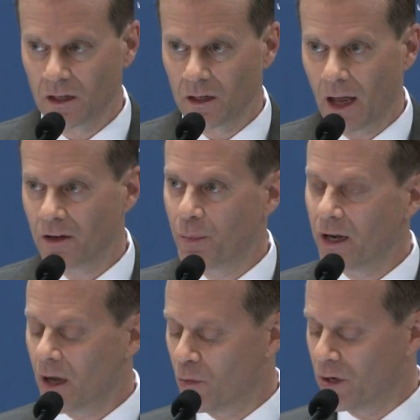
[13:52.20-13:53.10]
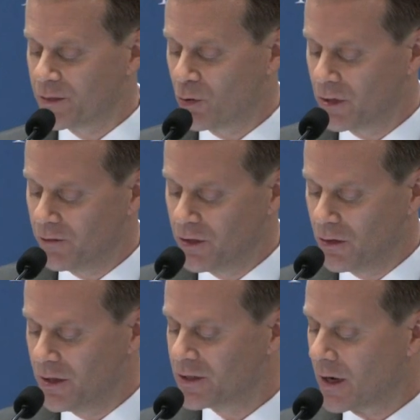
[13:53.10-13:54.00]
Now, depending on one's point of
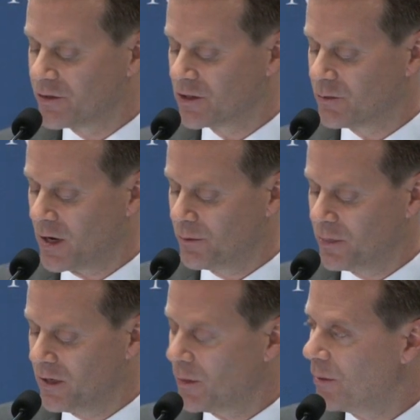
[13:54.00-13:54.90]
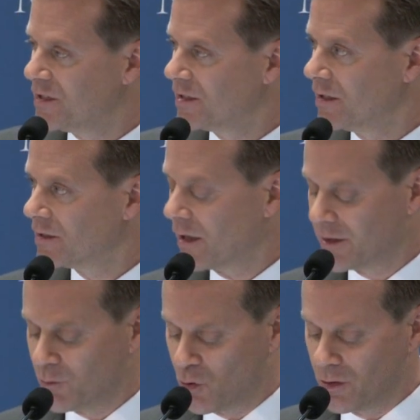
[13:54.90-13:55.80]
view, these officers may be seen as
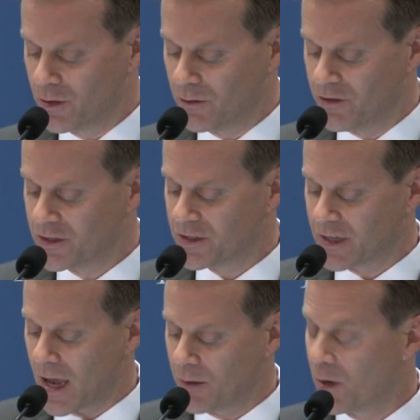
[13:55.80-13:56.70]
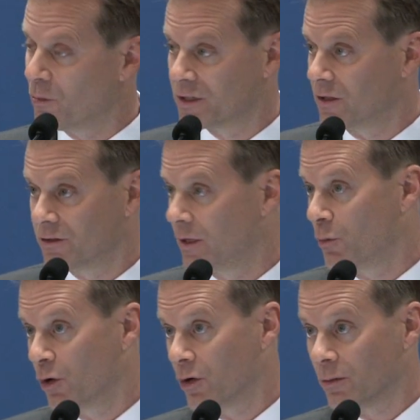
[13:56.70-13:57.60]
nothing more than vicious gang members guilty of
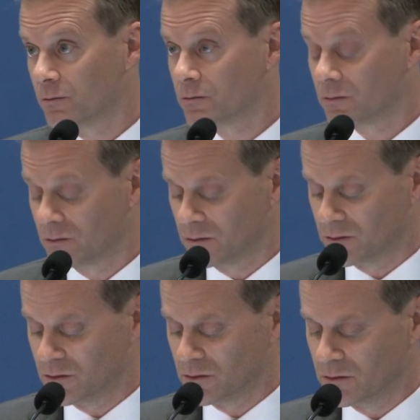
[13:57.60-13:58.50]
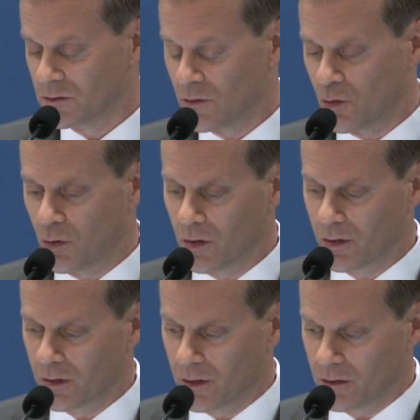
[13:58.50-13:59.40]
murder.
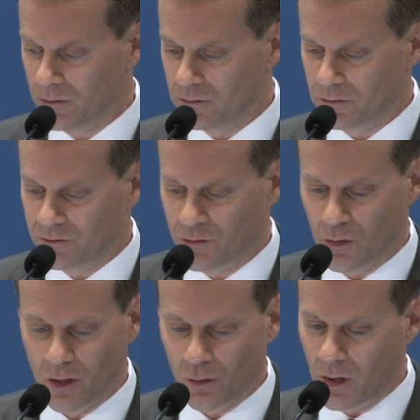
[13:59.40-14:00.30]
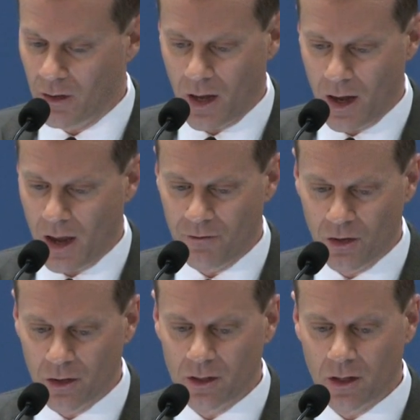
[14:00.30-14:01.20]
Or for a
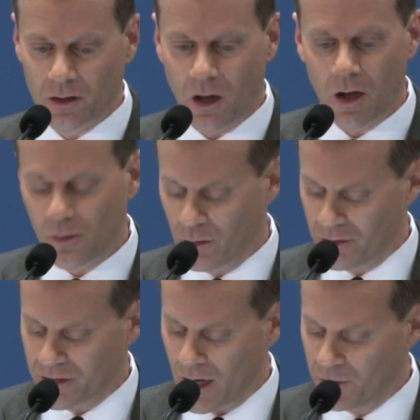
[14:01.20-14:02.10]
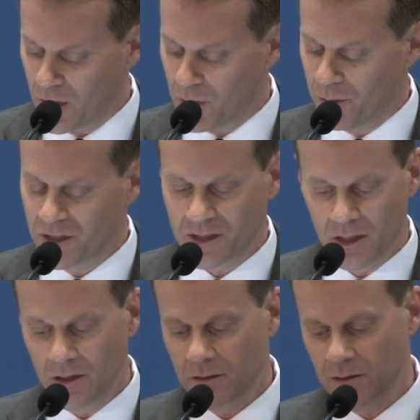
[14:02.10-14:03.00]
virulent law and order type, they may be
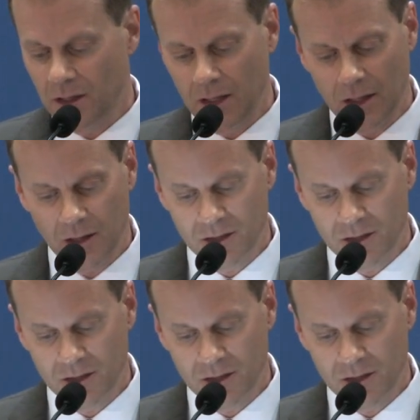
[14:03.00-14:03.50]
seen in an